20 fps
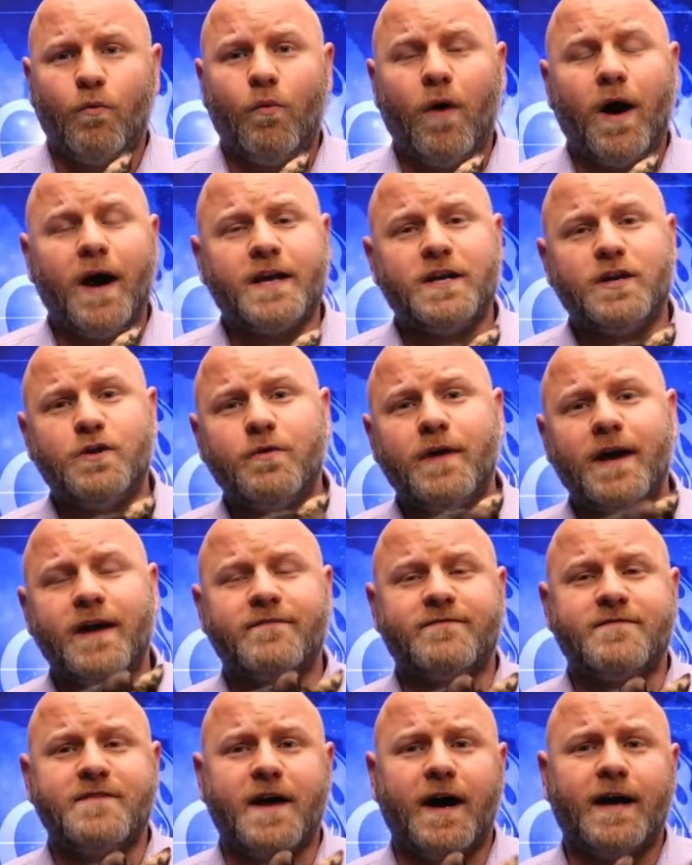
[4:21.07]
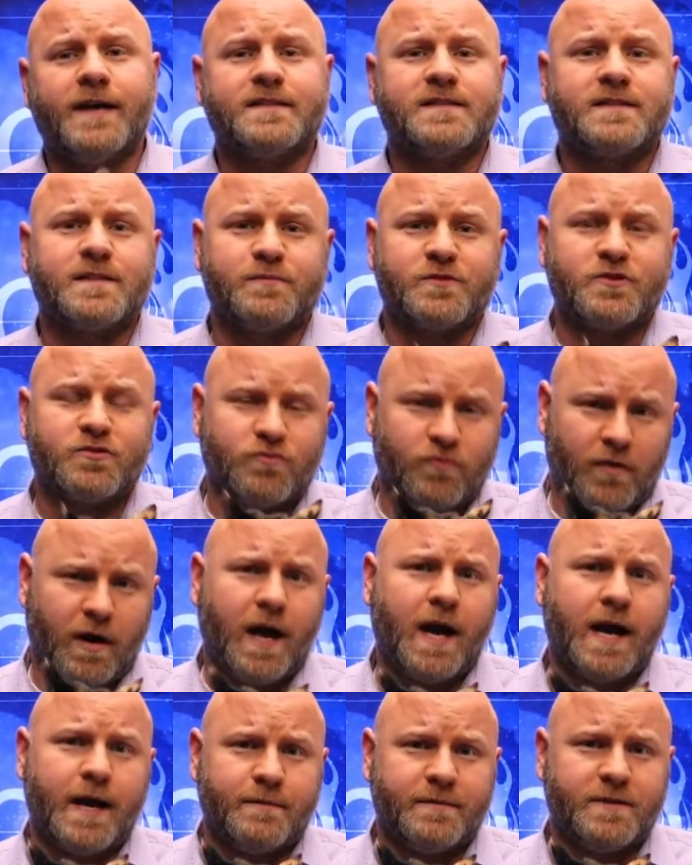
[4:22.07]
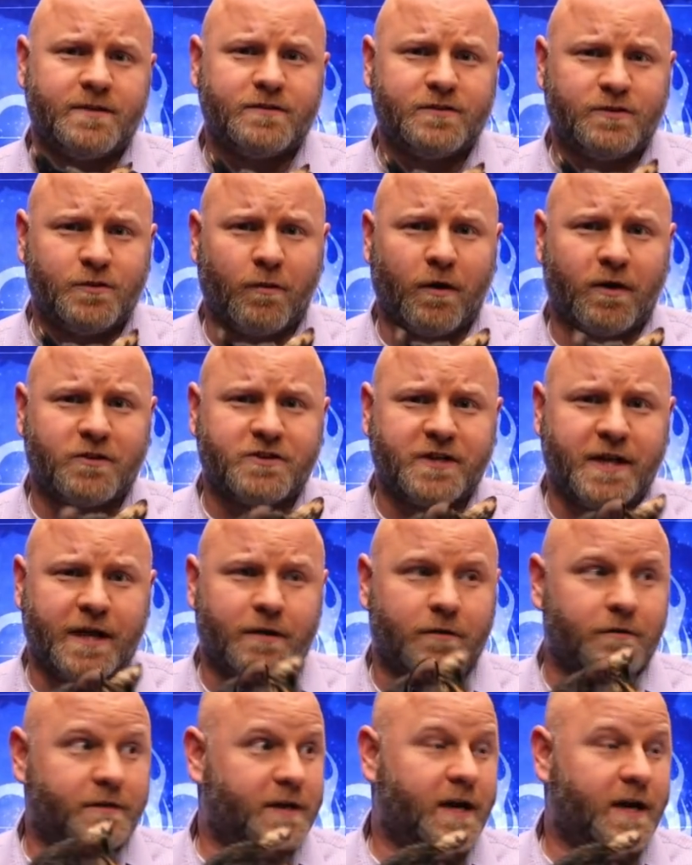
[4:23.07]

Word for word: why you have not subscribed to our channel.